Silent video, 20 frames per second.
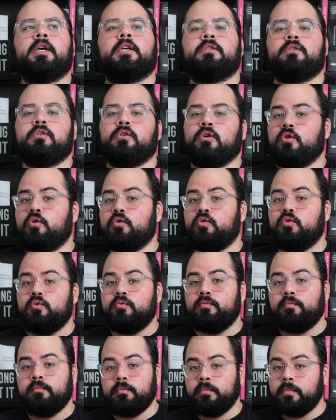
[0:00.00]

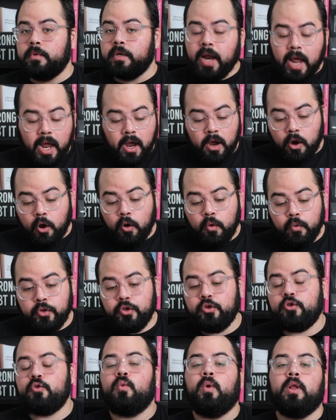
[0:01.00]
So now
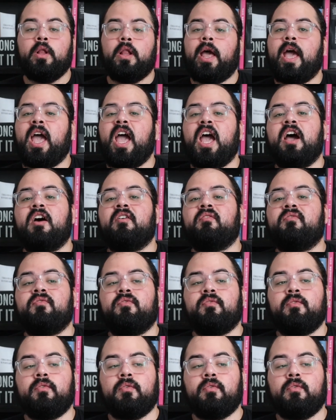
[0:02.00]
you will have